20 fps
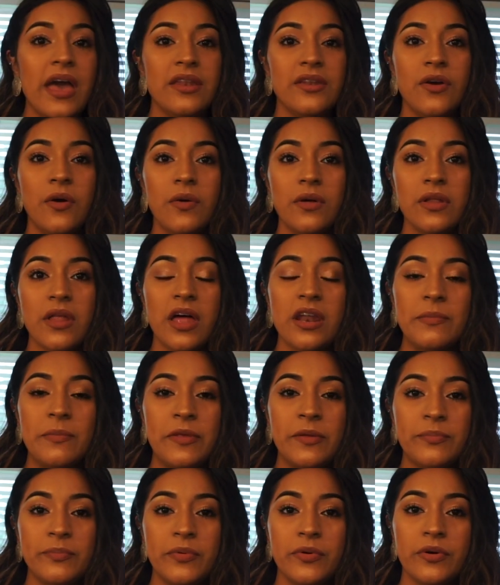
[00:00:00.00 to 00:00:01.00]
know a lot of
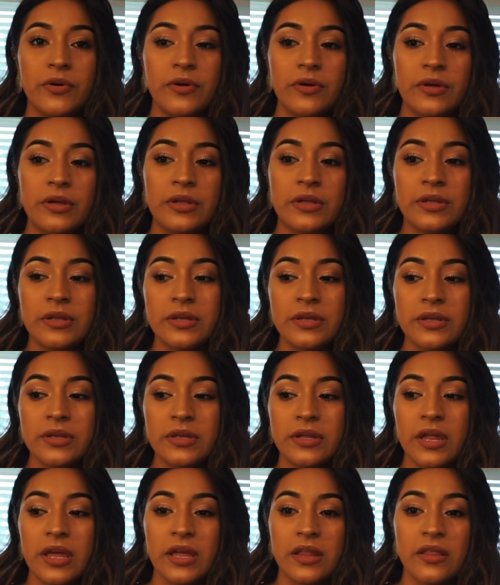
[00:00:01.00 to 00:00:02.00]
people,
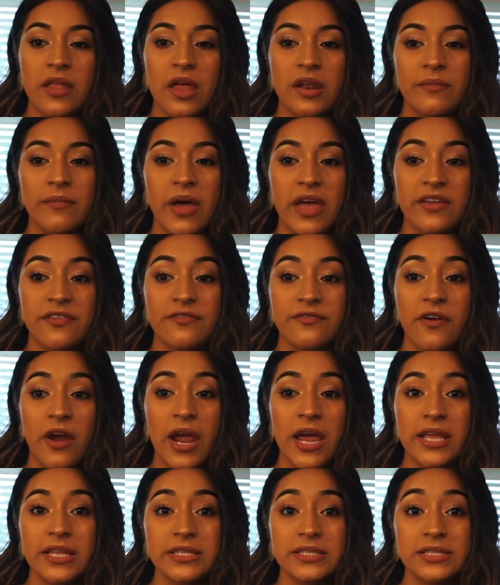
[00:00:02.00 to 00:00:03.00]
like a lot of my
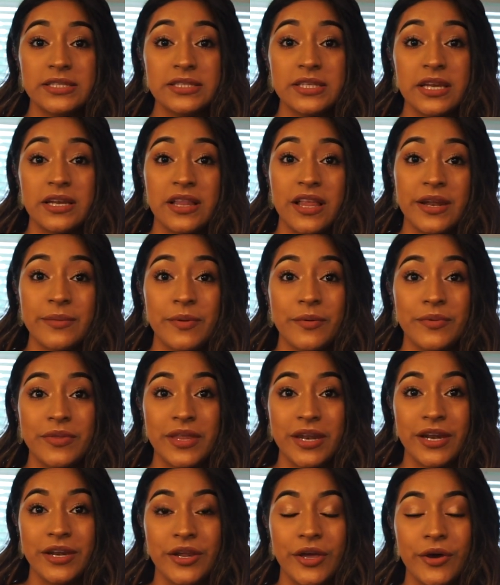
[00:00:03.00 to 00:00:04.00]
friends and a lot of people
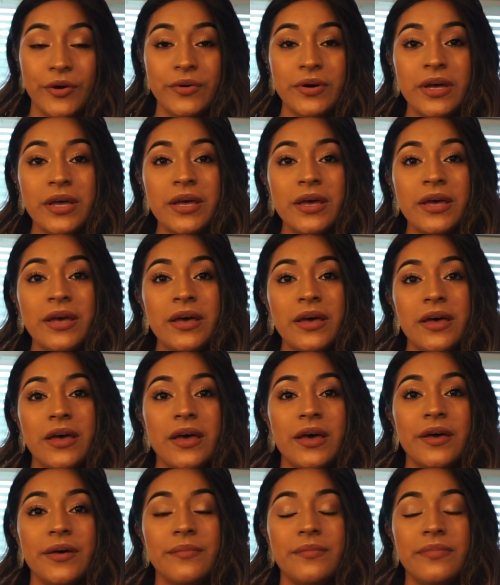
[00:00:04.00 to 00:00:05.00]
that I know,
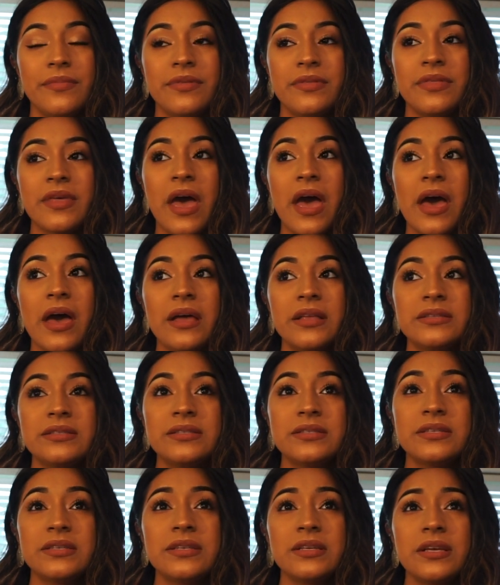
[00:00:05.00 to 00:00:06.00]
that
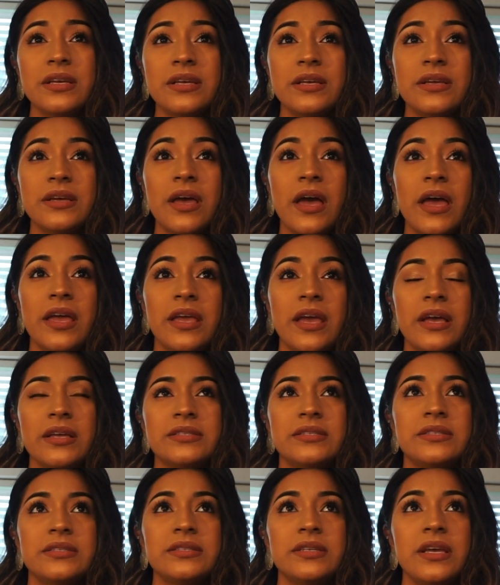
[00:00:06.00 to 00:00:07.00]
I
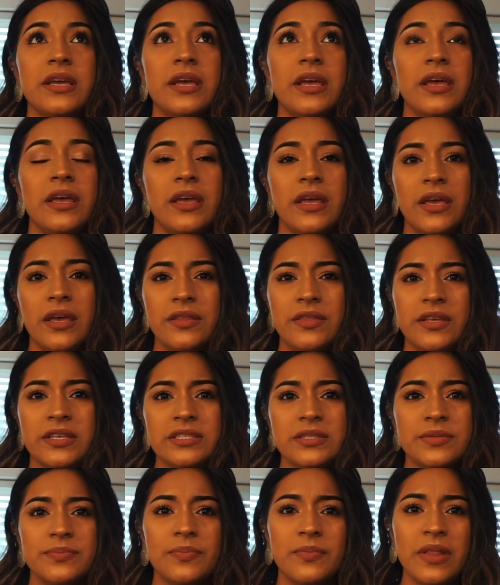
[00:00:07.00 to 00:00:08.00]
guess
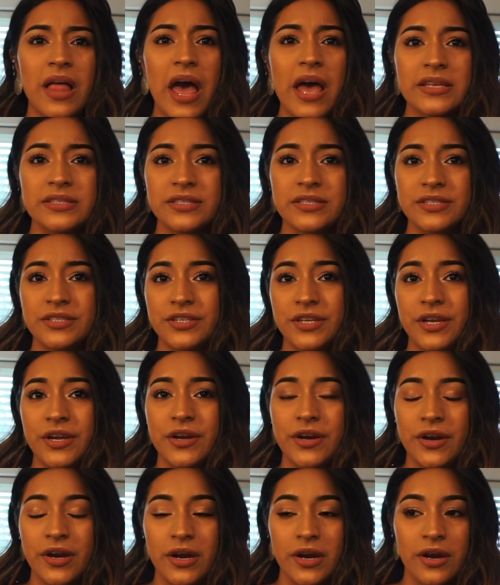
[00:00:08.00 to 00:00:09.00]
this last
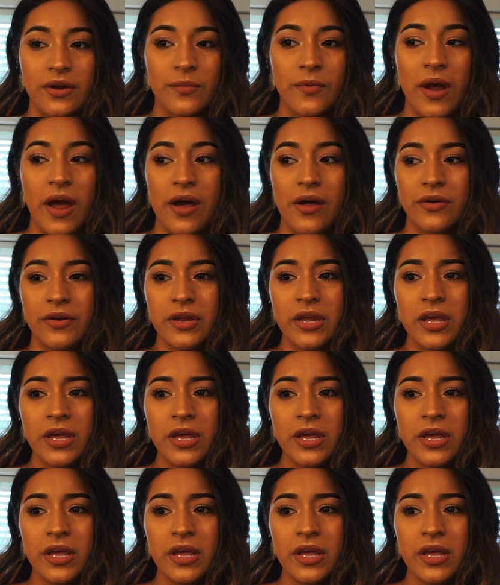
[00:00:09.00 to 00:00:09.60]
year around